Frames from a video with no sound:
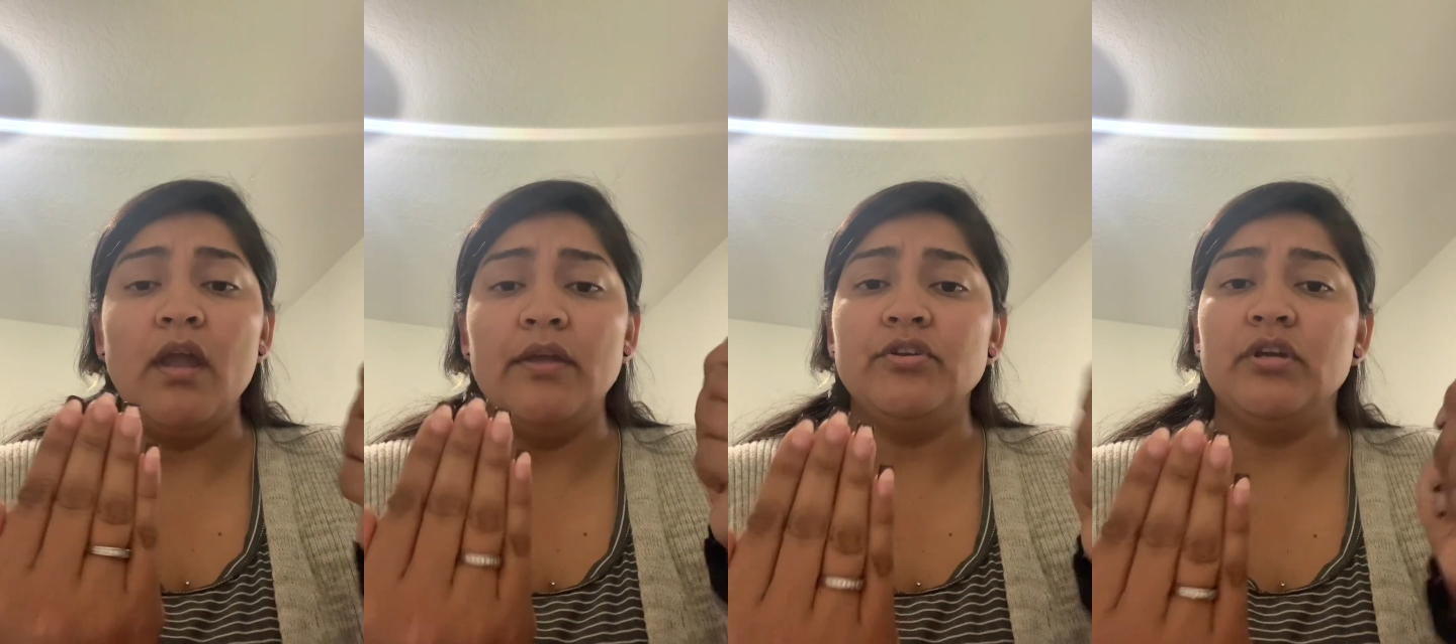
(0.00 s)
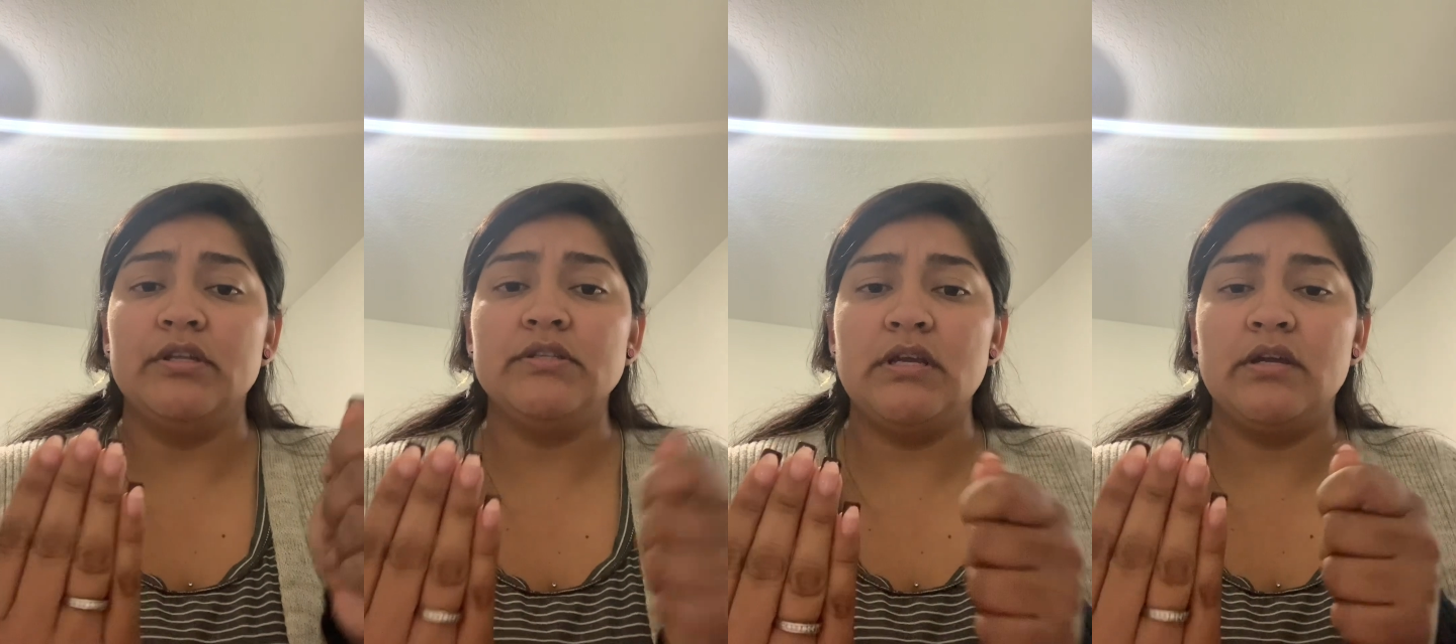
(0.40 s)
And you're
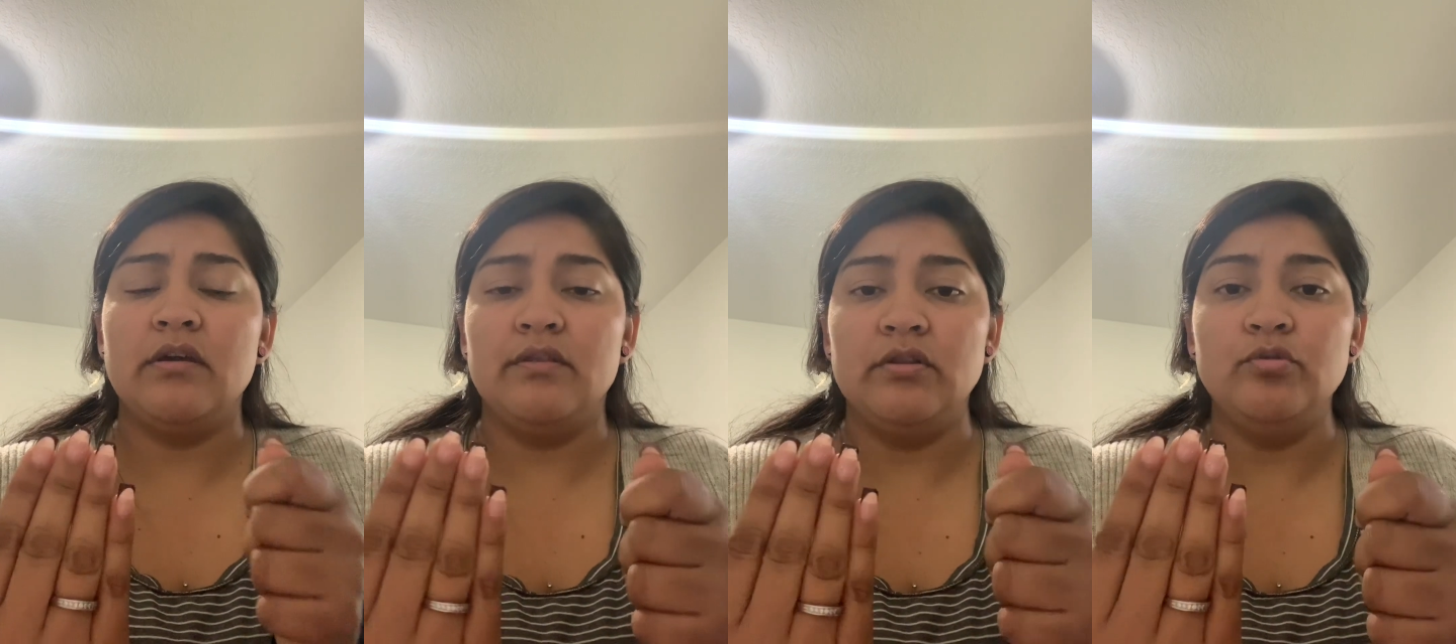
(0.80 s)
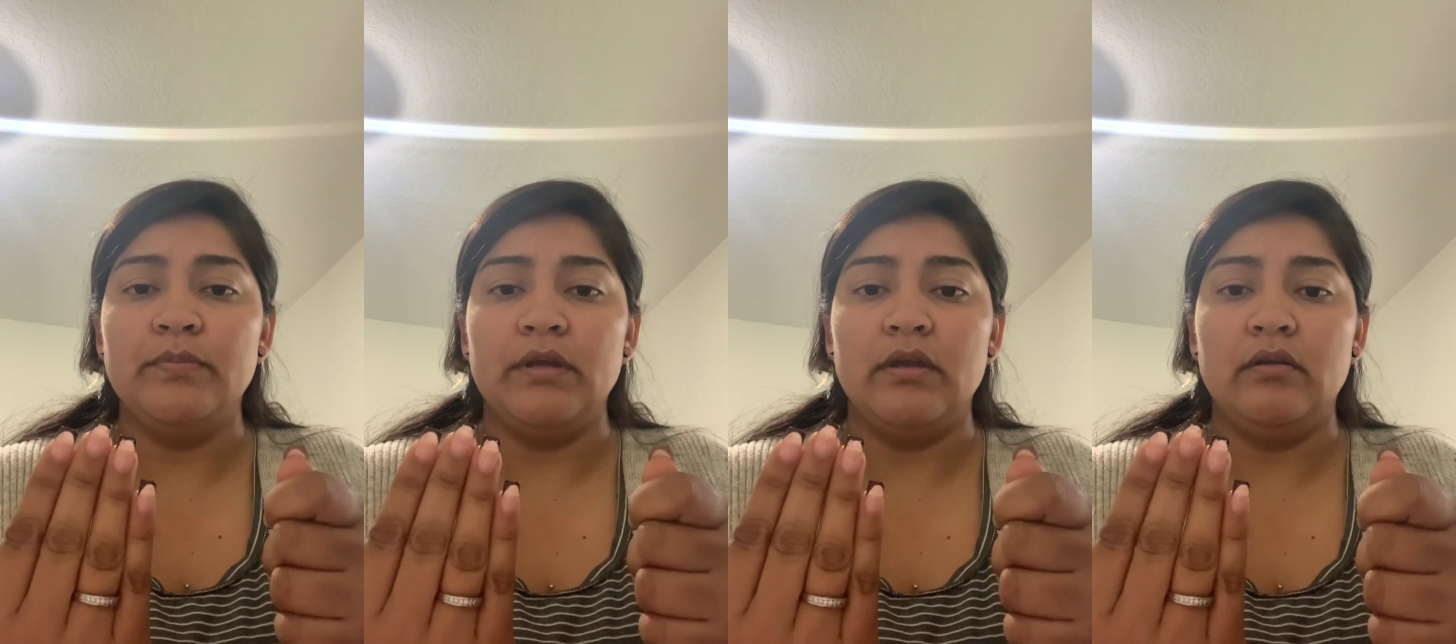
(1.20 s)
going to take the loop
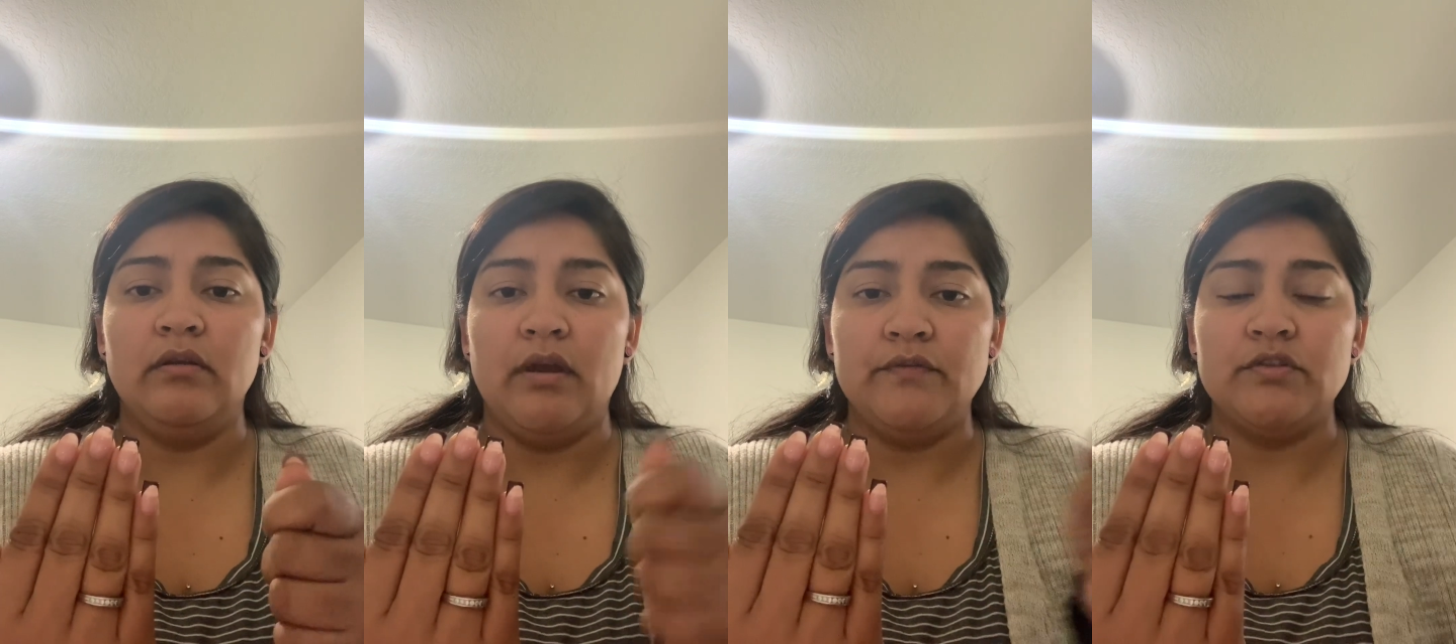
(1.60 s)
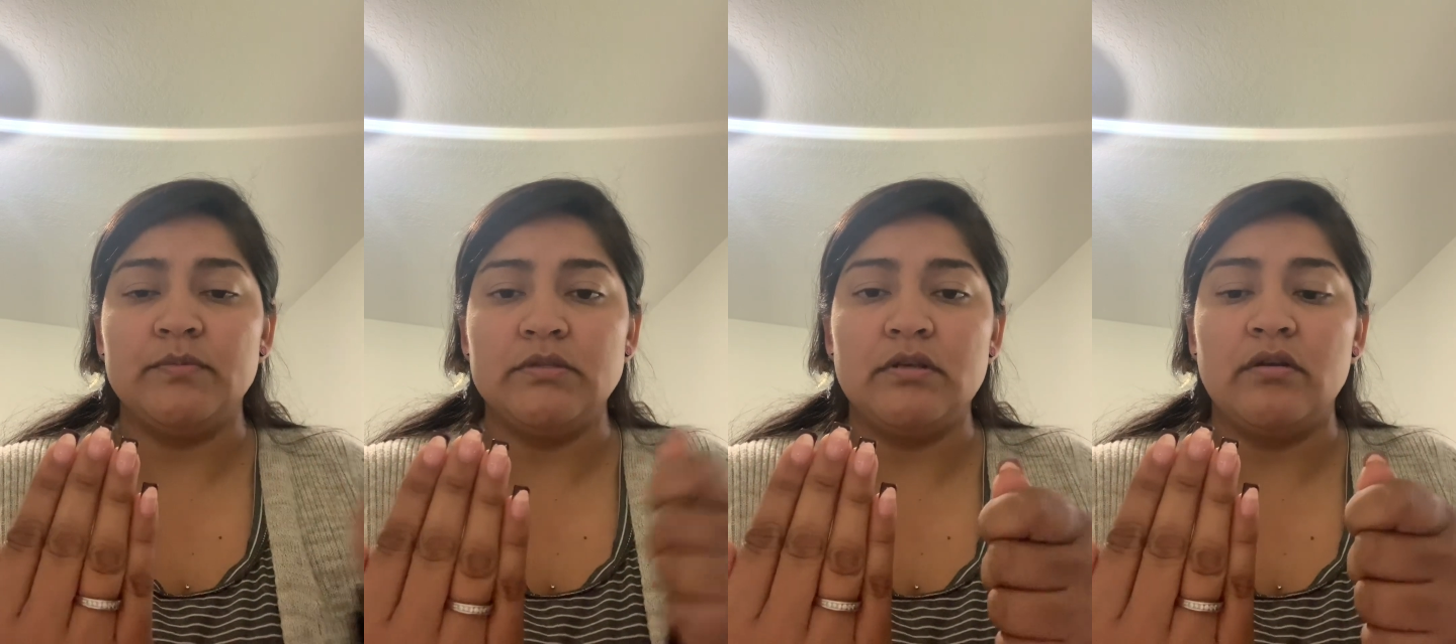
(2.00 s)
again after it's
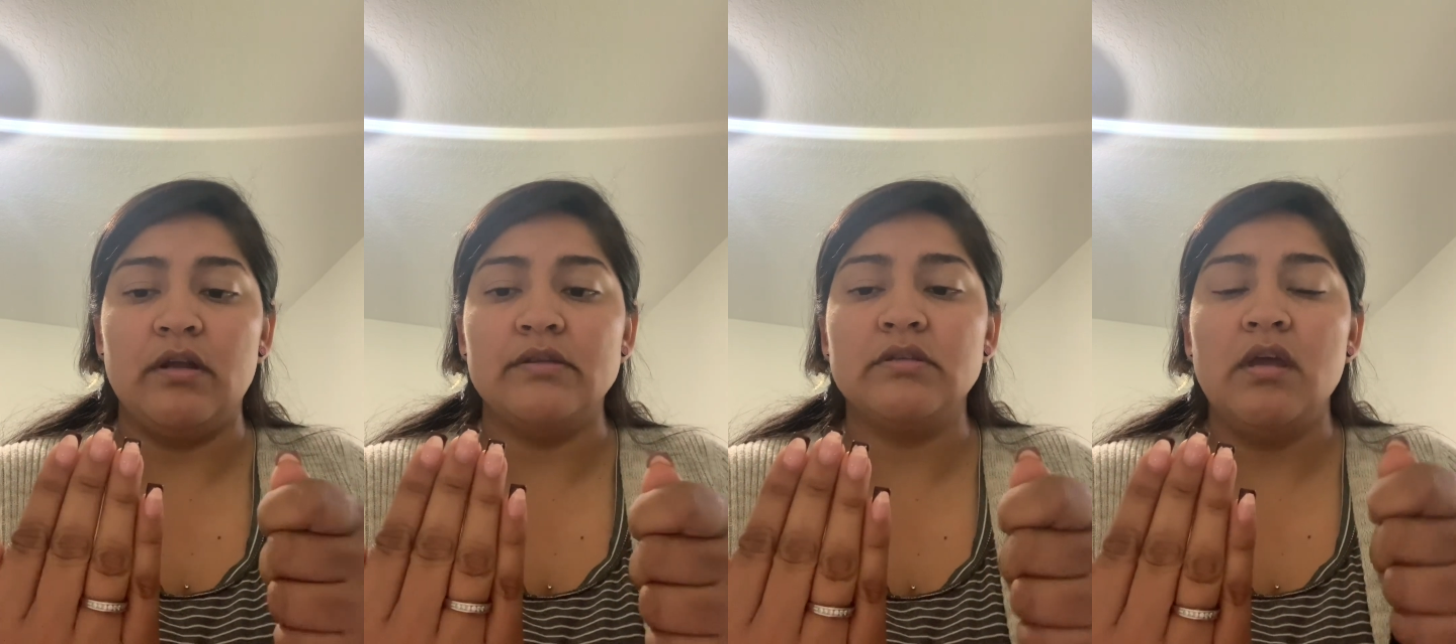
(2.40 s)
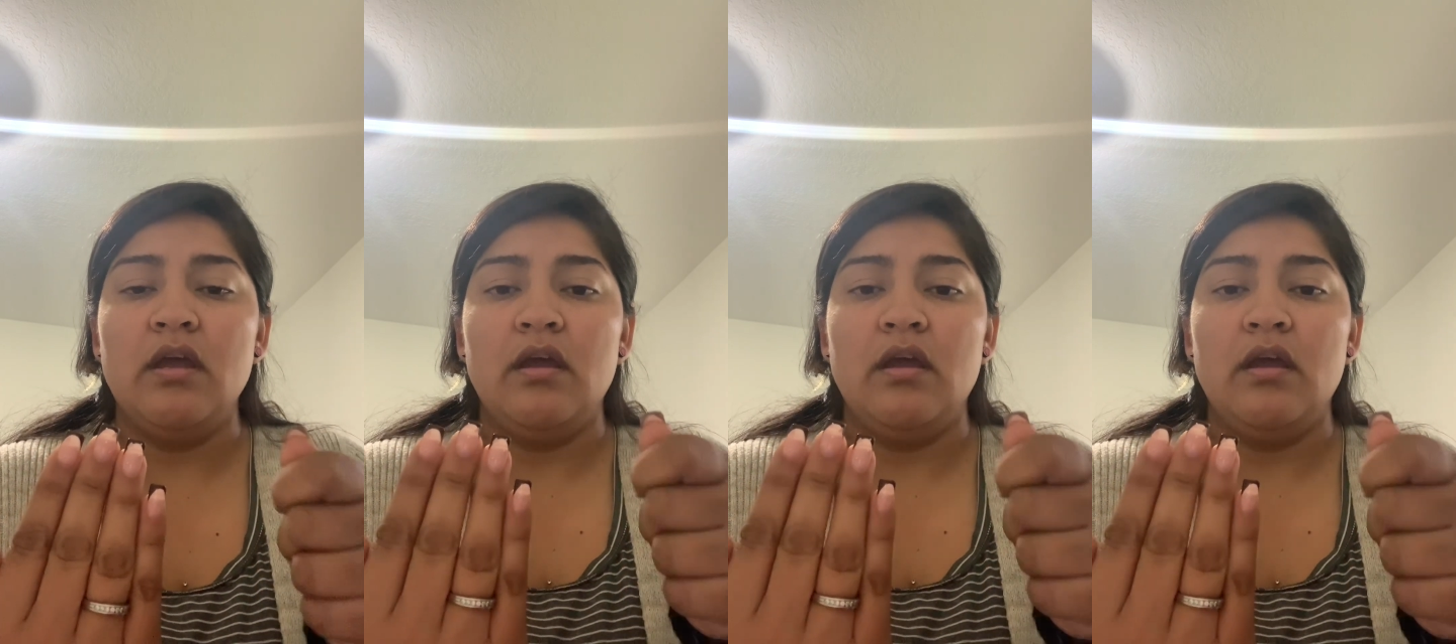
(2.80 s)
been sterilized,